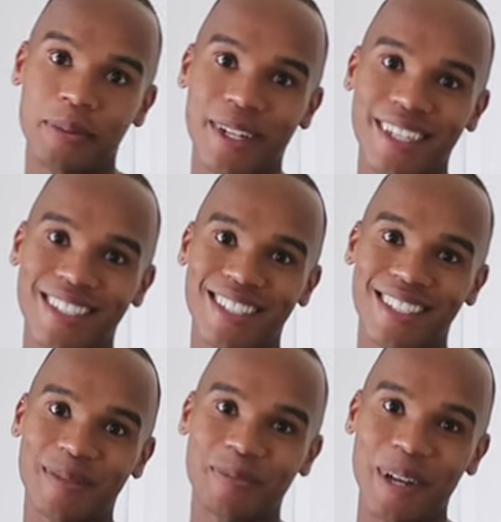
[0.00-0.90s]
But
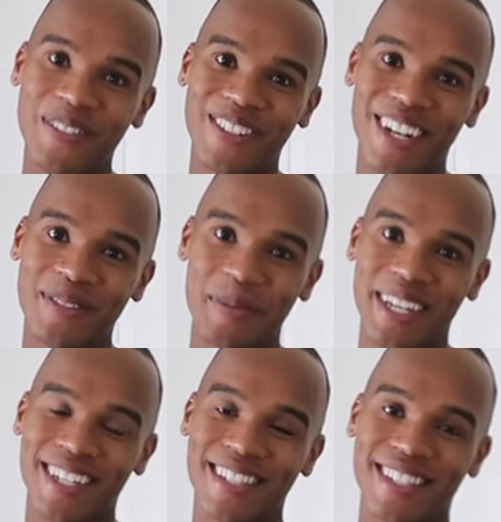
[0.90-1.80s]
bye for now,
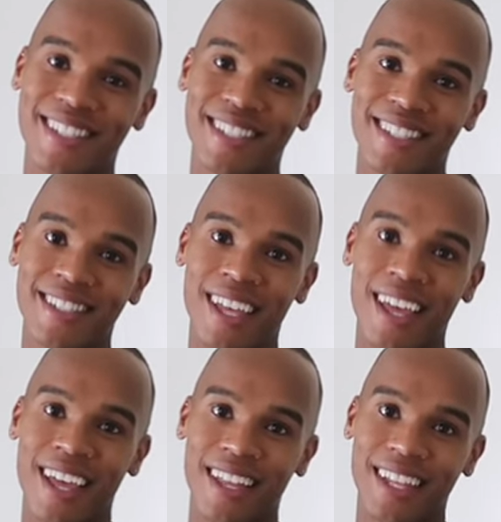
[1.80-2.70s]
because
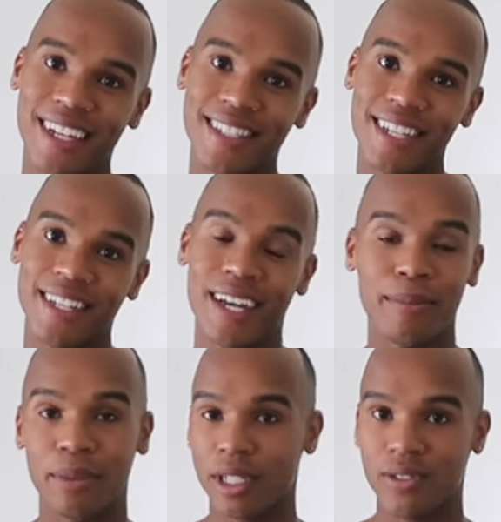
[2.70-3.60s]
like I said, I'm
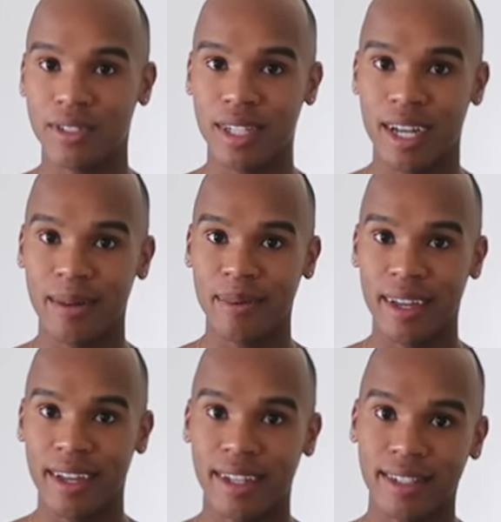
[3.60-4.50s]
pressed for time
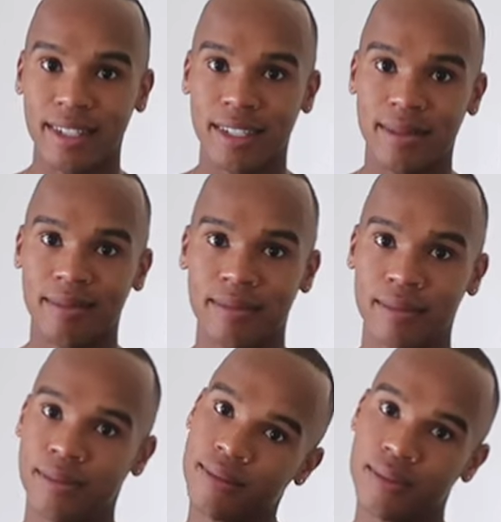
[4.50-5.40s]
and
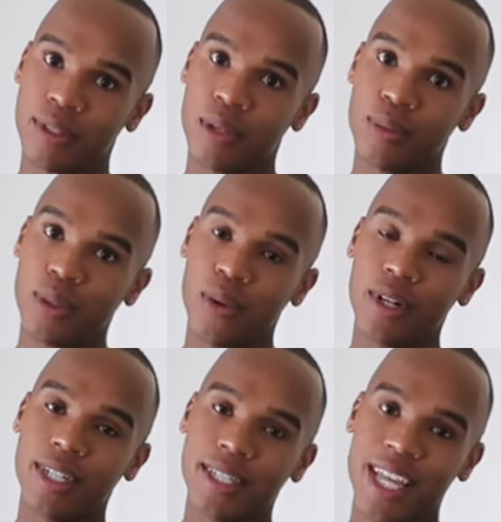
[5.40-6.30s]

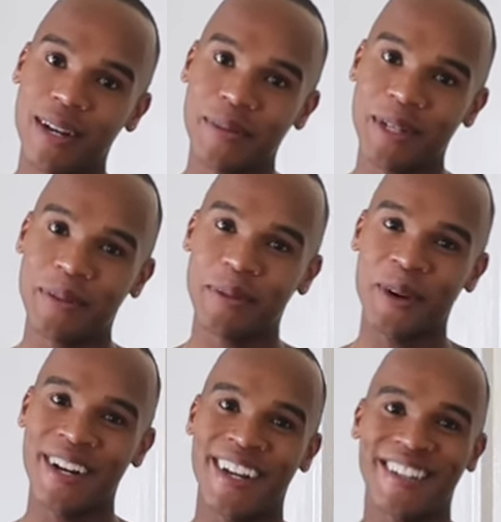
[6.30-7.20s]
recording is at a minimum
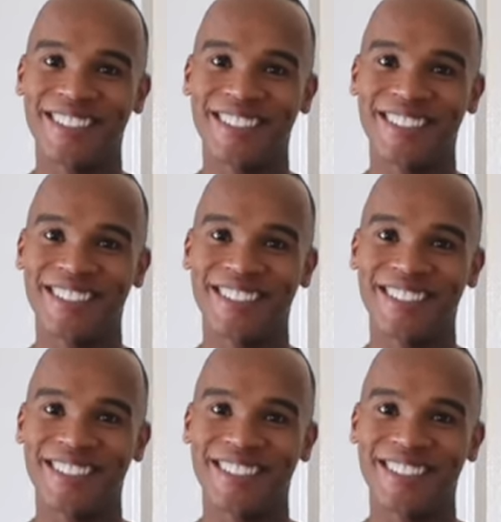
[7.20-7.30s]
right now.